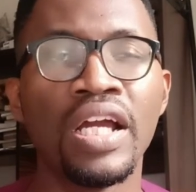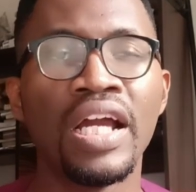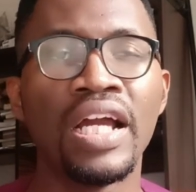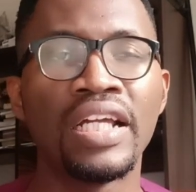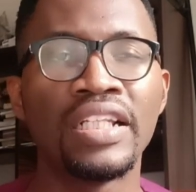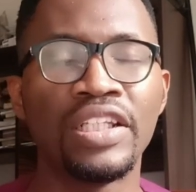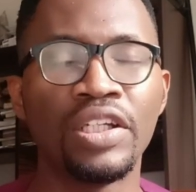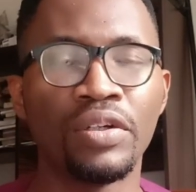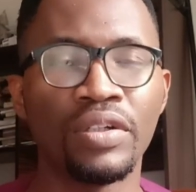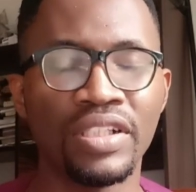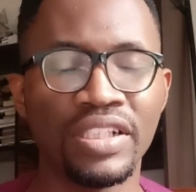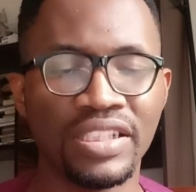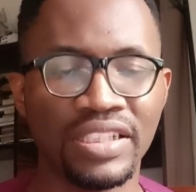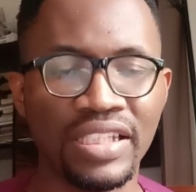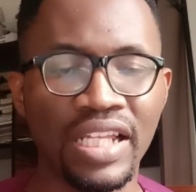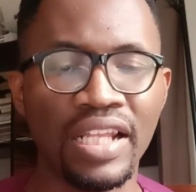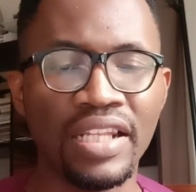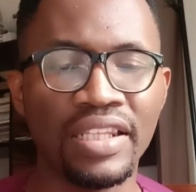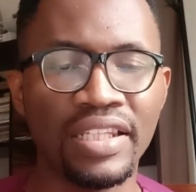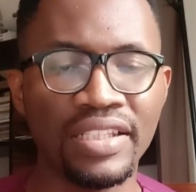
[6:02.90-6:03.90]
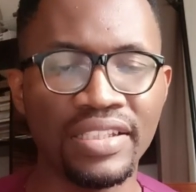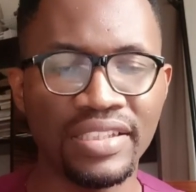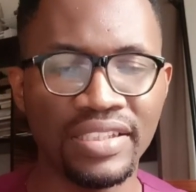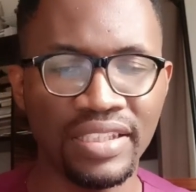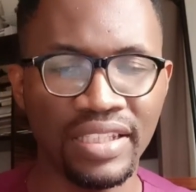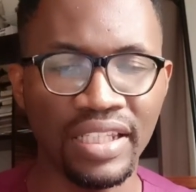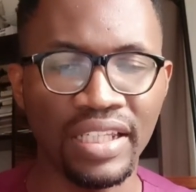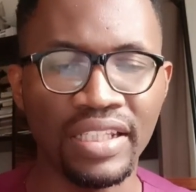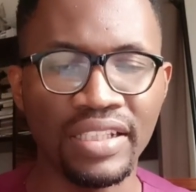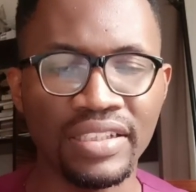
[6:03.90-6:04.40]
they understand these
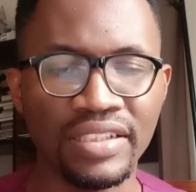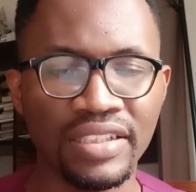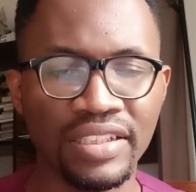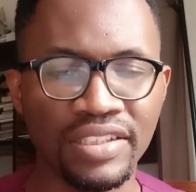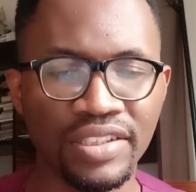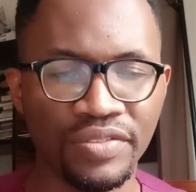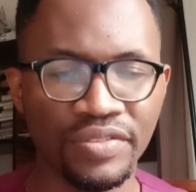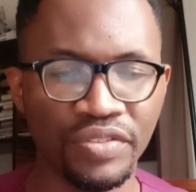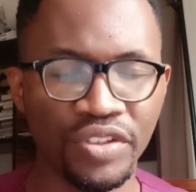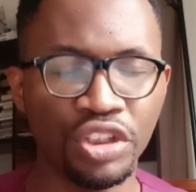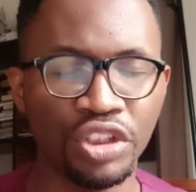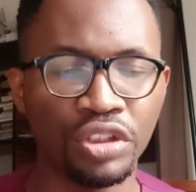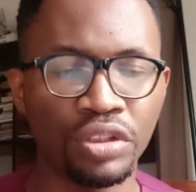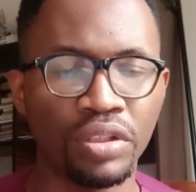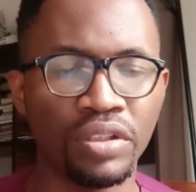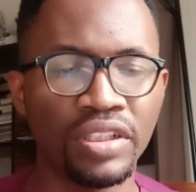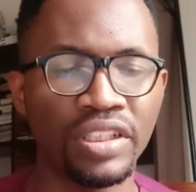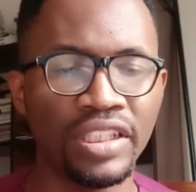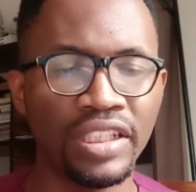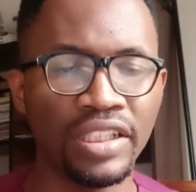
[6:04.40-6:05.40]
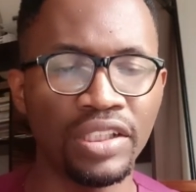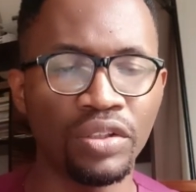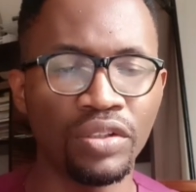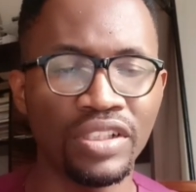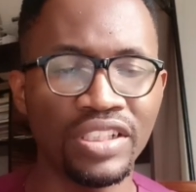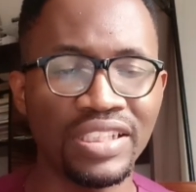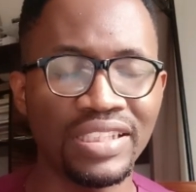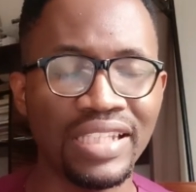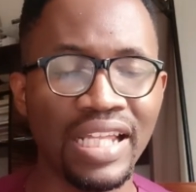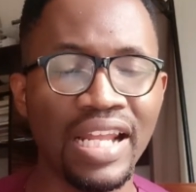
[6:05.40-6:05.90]
things, this vision, they
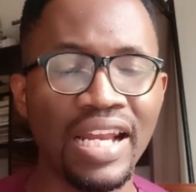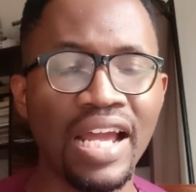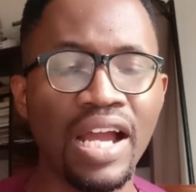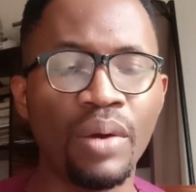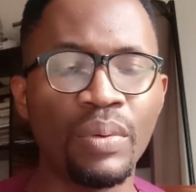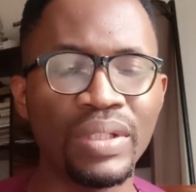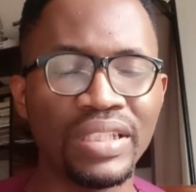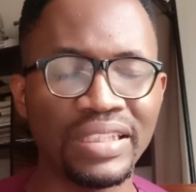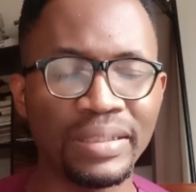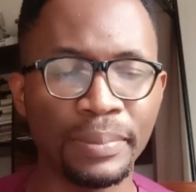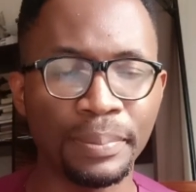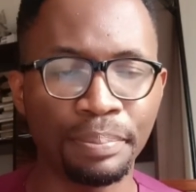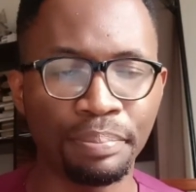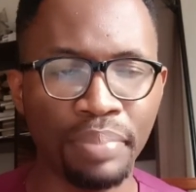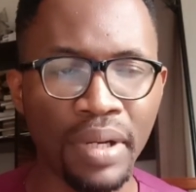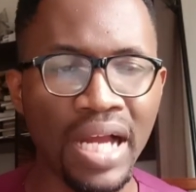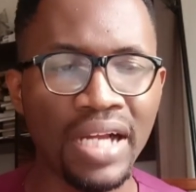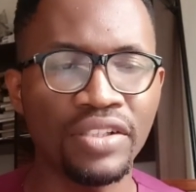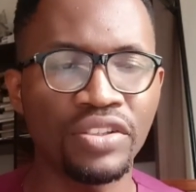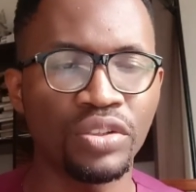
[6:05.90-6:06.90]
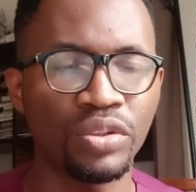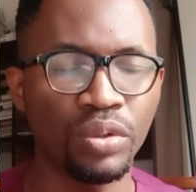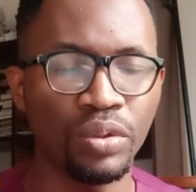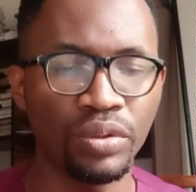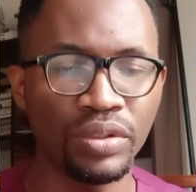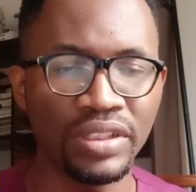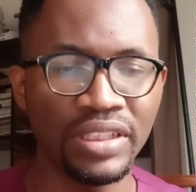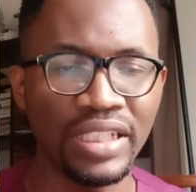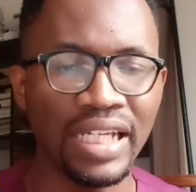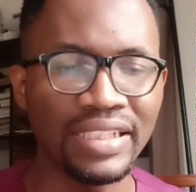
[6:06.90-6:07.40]
understand how it impacts
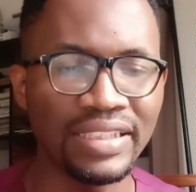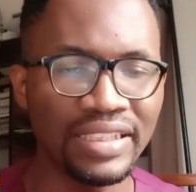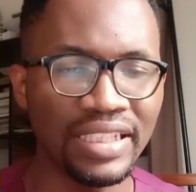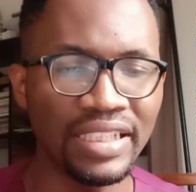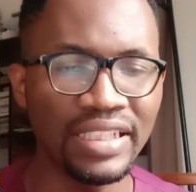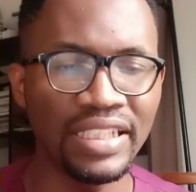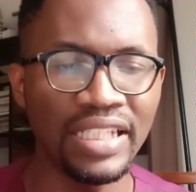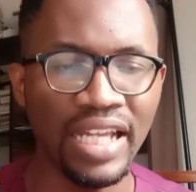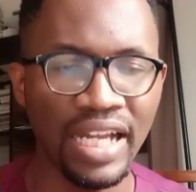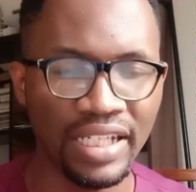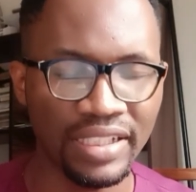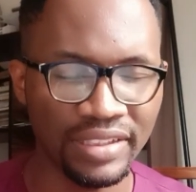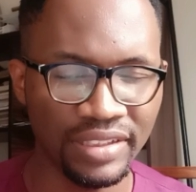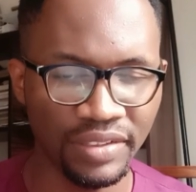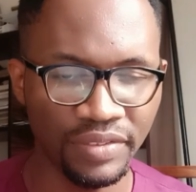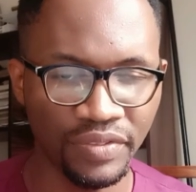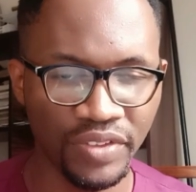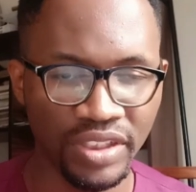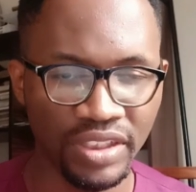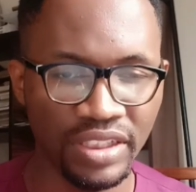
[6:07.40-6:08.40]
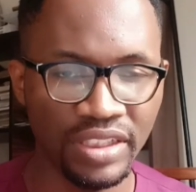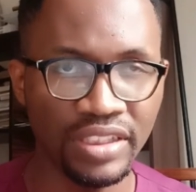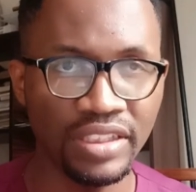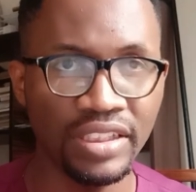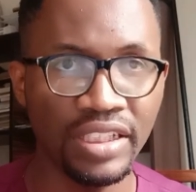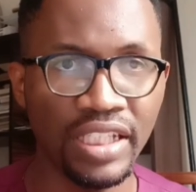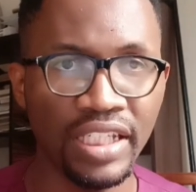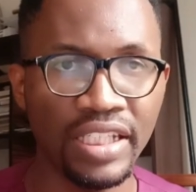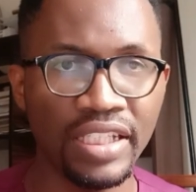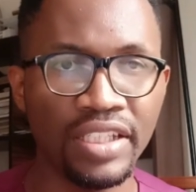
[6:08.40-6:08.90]
on their daily activities
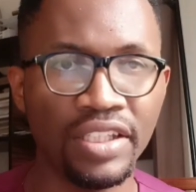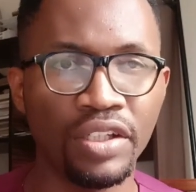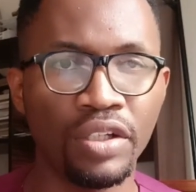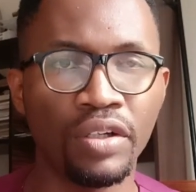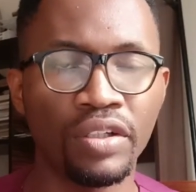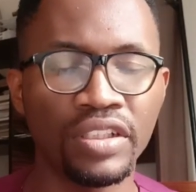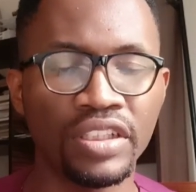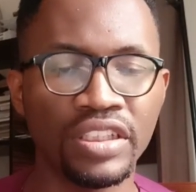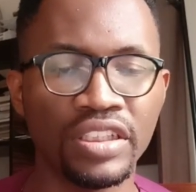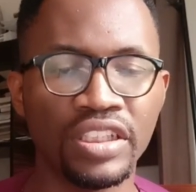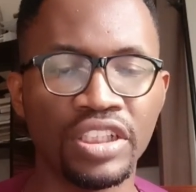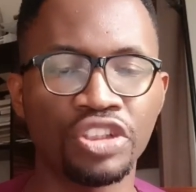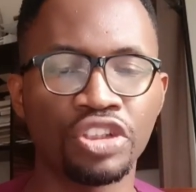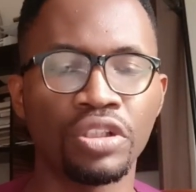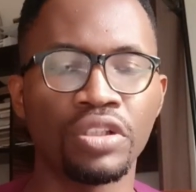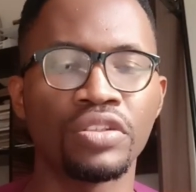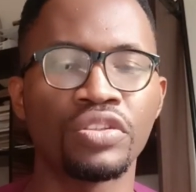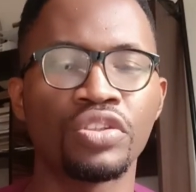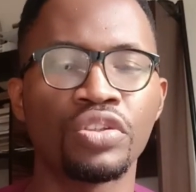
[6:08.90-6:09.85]
in the organization.